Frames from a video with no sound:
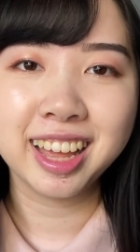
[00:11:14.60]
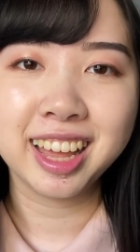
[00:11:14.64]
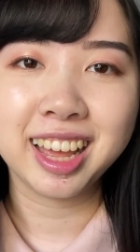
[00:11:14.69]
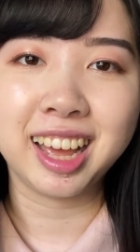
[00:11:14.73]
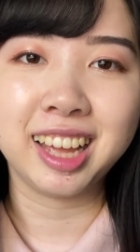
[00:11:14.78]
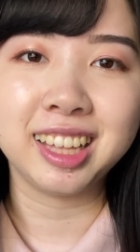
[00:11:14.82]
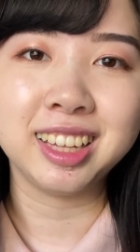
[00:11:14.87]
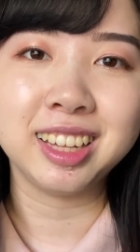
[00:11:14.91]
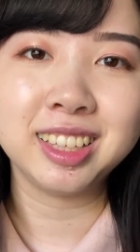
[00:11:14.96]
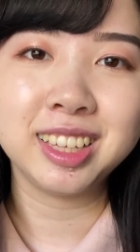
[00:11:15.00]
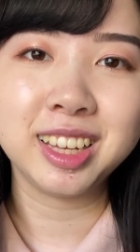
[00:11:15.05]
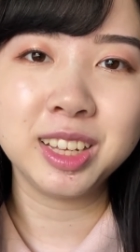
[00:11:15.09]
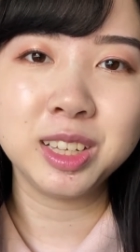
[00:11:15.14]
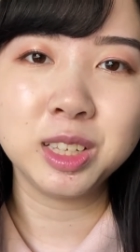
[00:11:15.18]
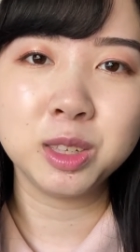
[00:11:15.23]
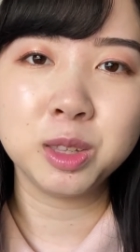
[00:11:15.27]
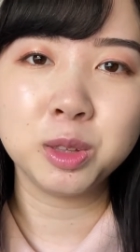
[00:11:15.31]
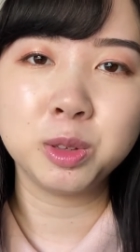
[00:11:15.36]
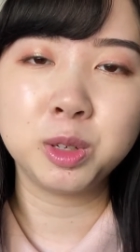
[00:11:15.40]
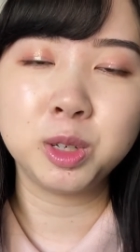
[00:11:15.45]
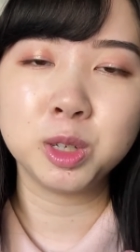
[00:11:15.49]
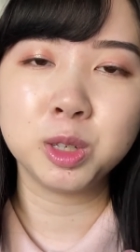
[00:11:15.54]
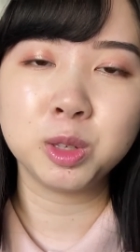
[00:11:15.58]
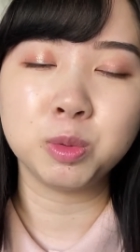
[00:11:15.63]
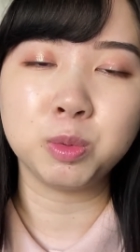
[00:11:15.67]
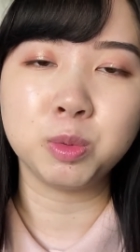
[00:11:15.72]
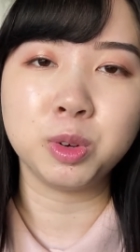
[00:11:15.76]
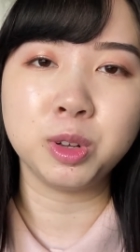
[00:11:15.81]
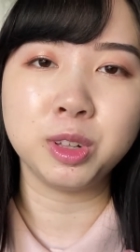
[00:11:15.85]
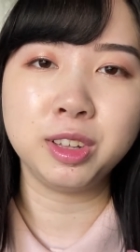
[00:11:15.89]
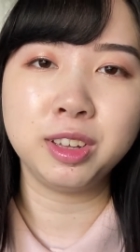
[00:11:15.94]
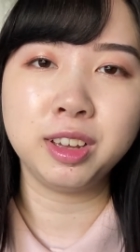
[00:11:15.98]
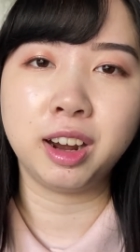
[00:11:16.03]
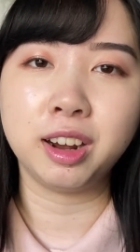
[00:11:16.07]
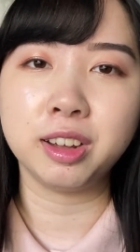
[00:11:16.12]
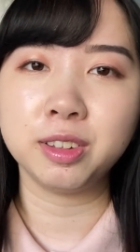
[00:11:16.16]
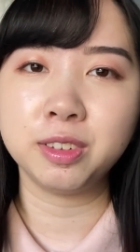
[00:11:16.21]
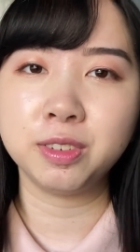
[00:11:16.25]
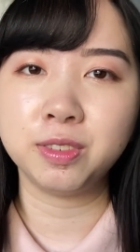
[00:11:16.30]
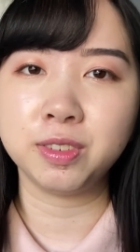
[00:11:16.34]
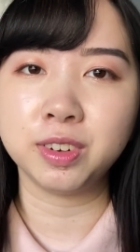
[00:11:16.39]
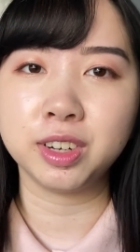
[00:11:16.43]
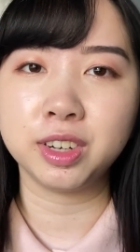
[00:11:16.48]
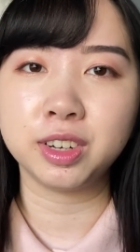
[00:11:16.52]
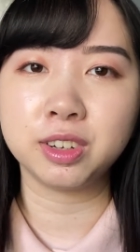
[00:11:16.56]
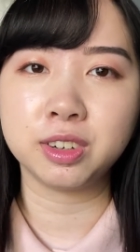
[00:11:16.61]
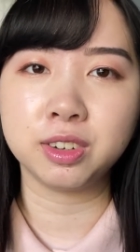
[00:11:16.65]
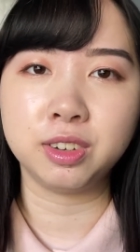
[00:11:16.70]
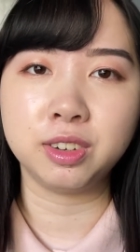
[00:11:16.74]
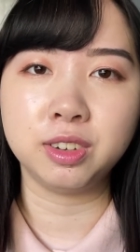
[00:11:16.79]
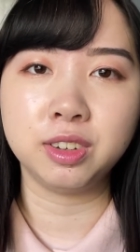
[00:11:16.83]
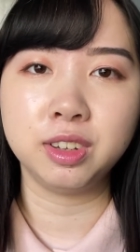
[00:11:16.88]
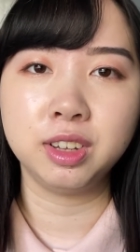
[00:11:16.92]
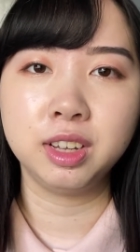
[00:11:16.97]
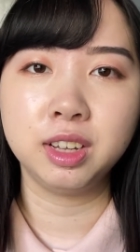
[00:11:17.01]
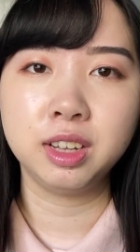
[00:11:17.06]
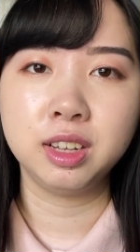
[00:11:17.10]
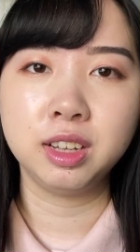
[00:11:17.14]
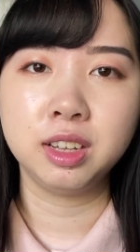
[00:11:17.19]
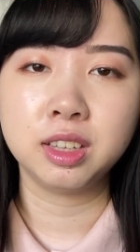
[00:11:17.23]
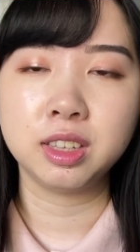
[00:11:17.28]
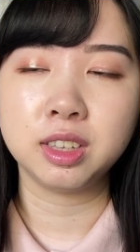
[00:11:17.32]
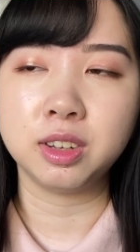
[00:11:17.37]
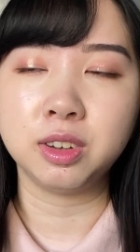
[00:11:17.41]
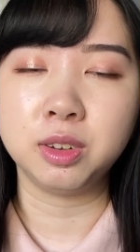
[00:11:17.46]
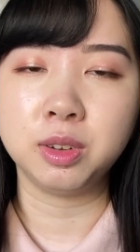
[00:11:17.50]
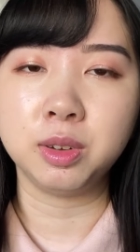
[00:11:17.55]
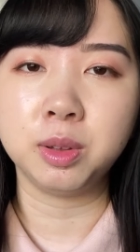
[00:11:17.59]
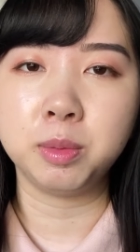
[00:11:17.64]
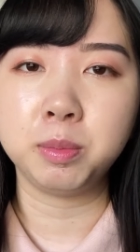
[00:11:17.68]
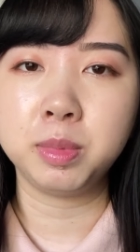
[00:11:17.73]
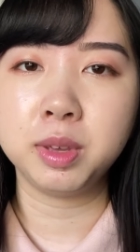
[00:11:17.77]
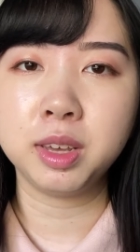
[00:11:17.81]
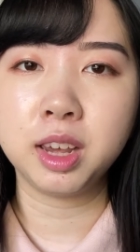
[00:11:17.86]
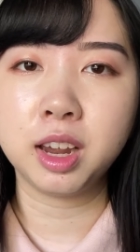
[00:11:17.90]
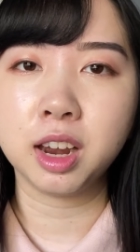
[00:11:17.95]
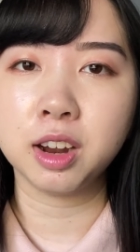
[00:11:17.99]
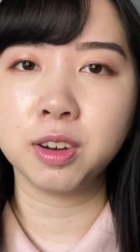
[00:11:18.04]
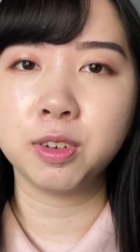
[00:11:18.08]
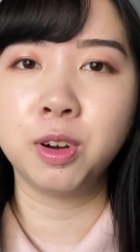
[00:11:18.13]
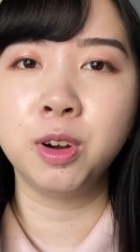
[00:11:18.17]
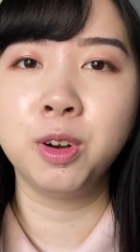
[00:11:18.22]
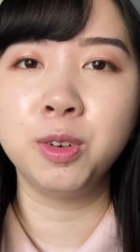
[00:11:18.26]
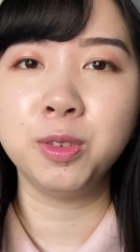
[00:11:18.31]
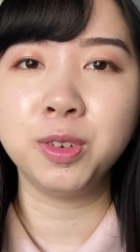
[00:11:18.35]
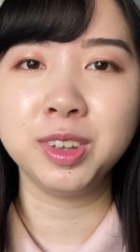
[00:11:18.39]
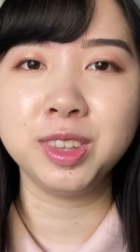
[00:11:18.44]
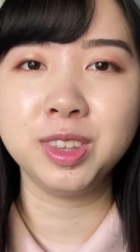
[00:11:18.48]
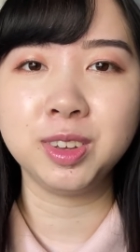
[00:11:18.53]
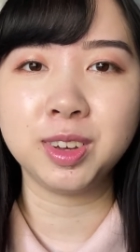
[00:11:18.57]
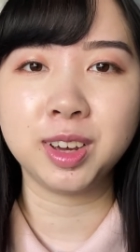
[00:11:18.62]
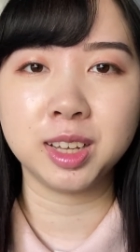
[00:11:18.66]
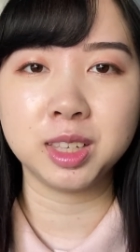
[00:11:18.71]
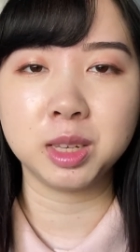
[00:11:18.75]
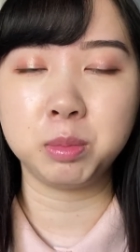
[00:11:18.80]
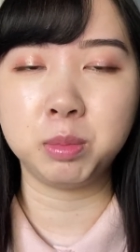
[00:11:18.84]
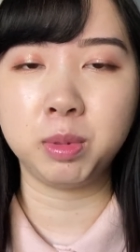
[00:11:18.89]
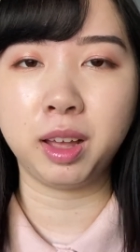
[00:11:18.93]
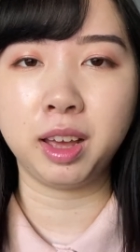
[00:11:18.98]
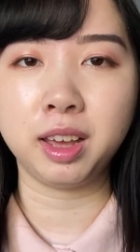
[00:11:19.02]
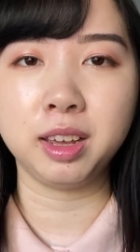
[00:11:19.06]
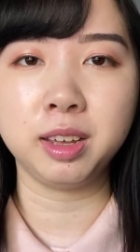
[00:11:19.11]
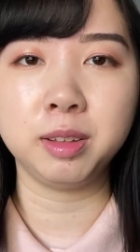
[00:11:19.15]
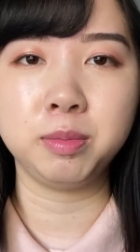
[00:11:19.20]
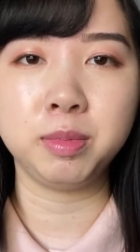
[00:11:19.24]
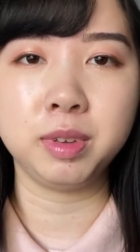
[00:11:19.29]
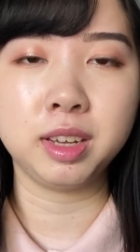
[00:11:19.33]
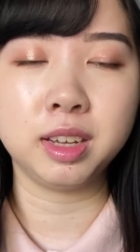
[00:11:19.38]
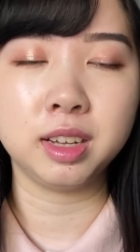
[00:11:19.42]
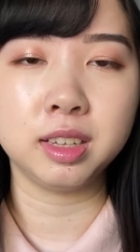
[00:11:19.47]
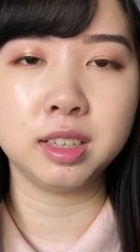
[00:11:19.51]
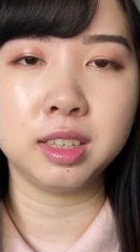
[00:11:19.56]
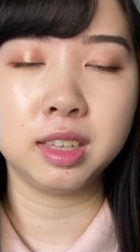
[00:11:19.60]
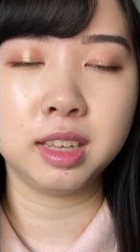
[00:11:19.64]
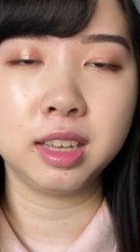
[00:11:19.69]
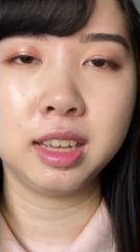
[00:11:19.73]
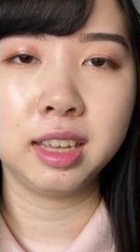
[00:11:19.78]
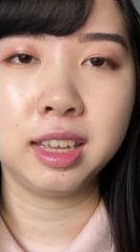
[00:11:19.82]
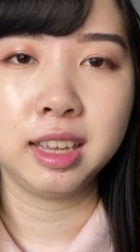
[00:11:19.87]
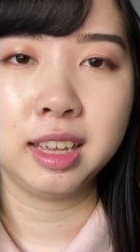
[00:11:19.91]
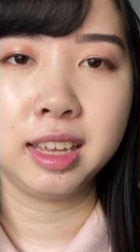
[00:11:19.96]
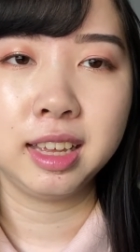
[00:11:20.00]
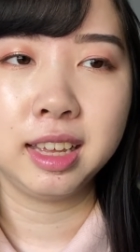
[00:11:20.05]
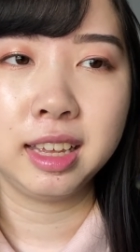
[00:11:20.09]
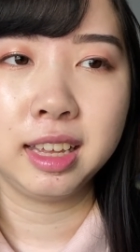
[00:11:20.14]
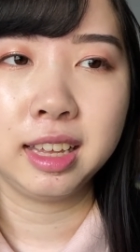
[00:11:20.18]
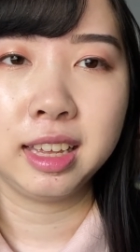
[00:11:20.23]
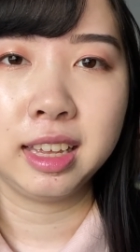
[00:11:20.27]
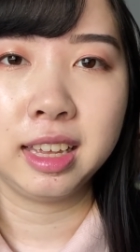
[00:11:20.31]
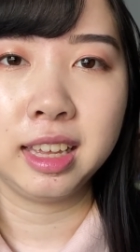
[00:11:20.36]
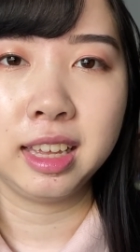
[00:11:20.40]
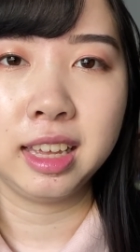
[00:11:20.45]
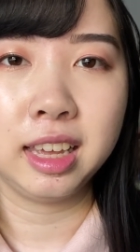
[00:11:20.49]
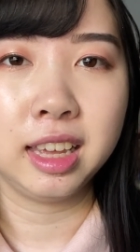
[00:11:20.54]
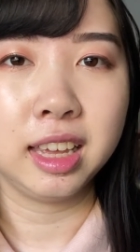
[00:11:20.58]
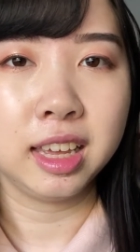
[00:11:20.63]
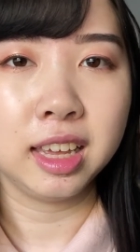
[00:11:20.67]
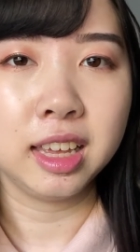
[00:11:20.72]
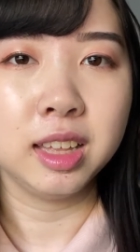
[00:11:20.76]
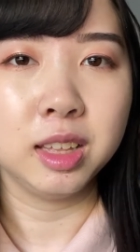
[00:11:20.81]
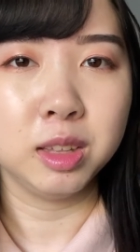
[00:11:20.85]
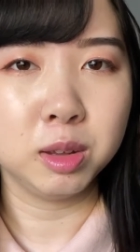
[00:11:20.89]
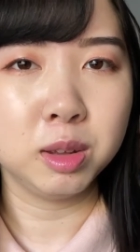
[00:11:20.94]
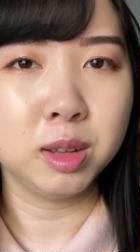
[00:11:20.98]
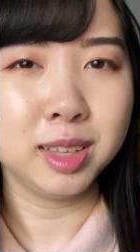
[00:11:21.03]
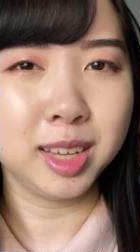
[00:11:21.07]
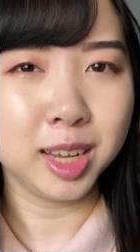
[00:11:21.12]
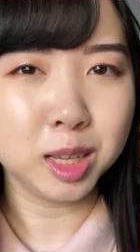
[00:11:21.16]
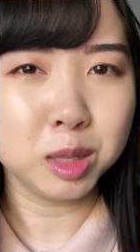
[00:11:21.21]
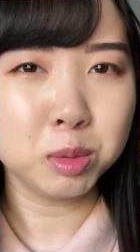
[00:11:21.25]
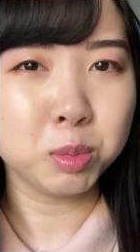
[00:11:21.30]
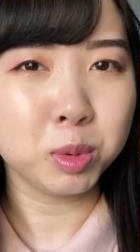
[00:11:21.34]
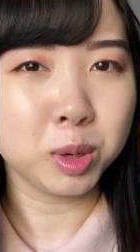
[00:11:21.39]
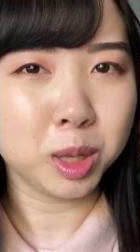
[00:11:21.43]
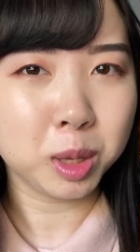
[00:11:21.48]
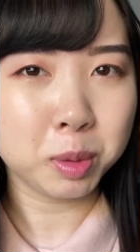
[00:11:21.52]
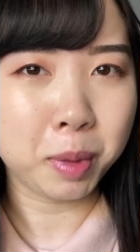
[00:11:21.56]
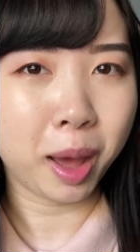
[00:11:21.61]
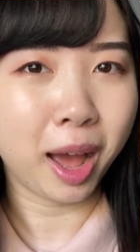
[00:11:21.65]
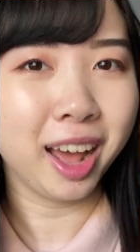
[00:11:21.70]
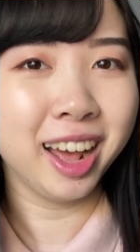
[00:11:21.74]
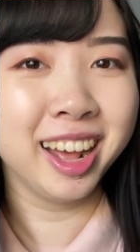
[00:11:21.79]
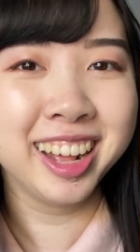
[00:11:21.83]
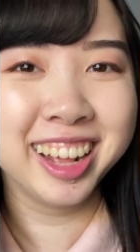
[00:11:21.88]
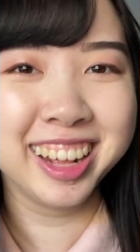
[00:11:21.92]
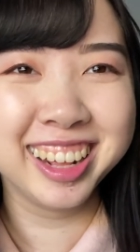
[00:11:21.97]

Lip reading: and it tastes just really artificial. So be careful when you guys apply it because it tastes pretty bad.